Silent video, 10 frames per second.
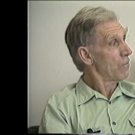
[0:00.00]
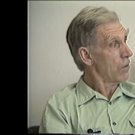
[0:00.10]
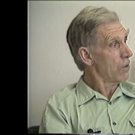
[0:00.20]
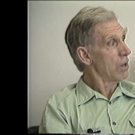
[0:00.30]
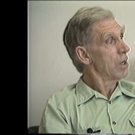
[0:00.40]

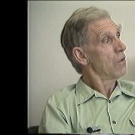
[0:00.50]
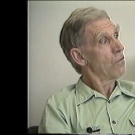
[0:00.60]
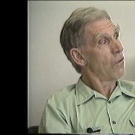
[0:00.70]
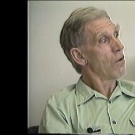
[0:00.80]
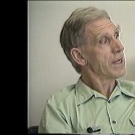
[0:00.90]
for
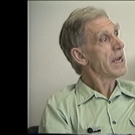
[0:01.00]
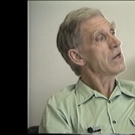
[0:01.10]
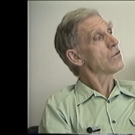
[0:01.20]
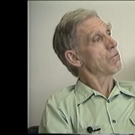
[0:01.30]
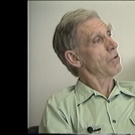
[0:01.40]
four
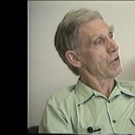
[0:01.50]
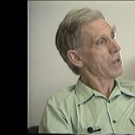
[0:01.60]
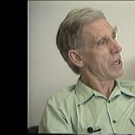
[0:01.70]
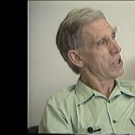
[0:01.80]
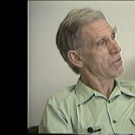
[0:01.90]
days on one
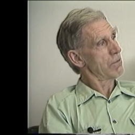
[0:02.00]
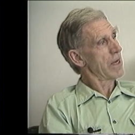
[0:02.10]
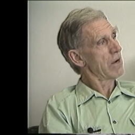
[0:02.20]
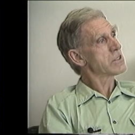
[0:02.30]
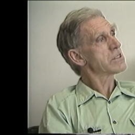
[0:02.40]
occasion
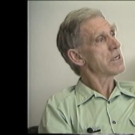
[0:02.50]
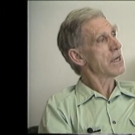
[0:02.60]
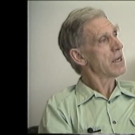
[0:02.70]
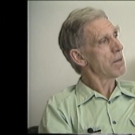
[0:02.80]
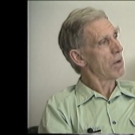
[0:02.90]
without
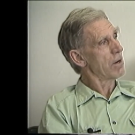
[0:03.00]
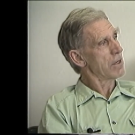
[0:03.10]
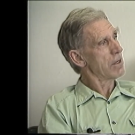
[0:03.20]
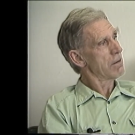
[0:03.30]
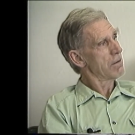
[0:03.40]
seeing
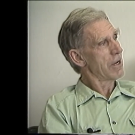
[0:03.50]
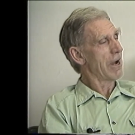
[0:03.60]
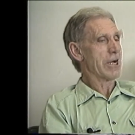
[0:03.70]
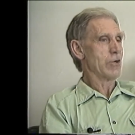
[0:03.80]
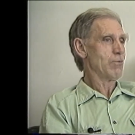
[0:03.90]
anybody.
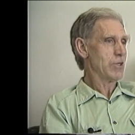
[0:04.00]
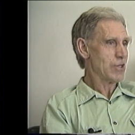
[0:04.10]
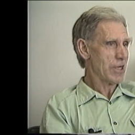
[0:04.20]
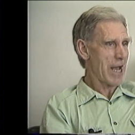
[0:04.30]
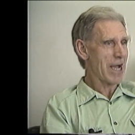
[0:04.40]
I could
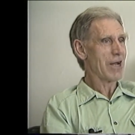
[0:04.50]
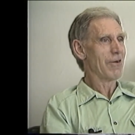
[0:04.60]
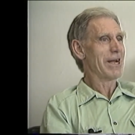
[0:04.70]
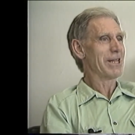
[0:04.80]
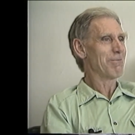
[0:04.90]
twist an
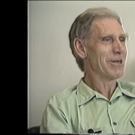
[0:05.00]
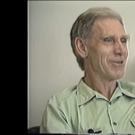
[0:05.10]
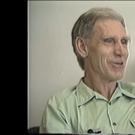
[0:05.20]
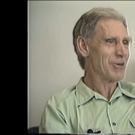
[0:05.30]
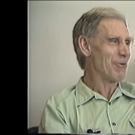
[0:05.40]
ankle or anything,
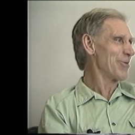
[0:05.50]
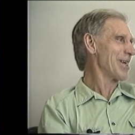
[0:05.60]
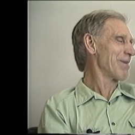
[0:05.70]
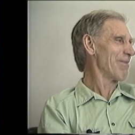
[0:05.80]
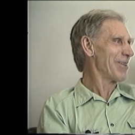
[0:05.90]
but you don't
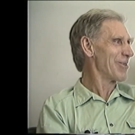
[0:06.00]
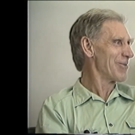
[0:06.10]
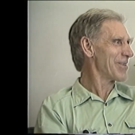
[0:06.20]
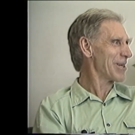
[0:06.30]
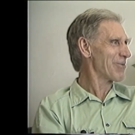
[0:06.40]
think about
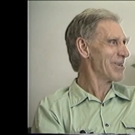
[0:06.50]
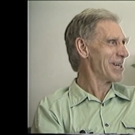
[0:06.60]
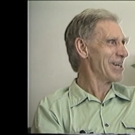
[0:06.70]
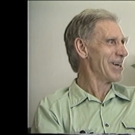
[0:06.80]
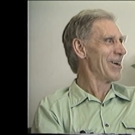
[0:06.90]
those no, things no, when
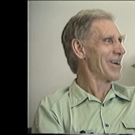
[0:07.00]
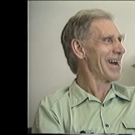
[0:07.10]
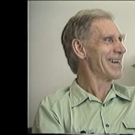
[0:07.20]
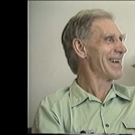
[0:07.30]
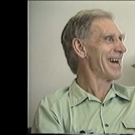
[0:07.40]
you're young,
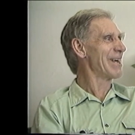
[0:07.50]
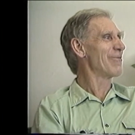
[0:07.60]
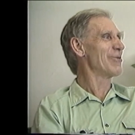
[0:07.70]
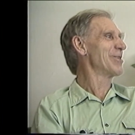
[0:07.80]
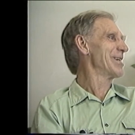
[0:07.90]
and, and
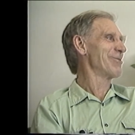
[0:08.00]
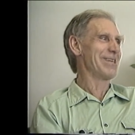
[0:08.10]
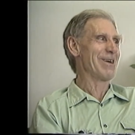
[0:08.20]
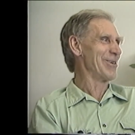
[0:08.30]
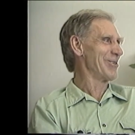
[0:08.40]
if you did,
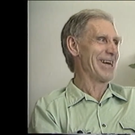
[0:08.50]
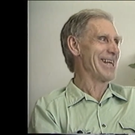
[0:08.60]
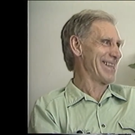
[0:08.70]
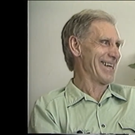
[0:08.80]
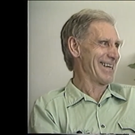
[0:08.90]
you'd never do
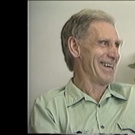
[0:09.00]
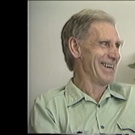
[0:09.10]
anything.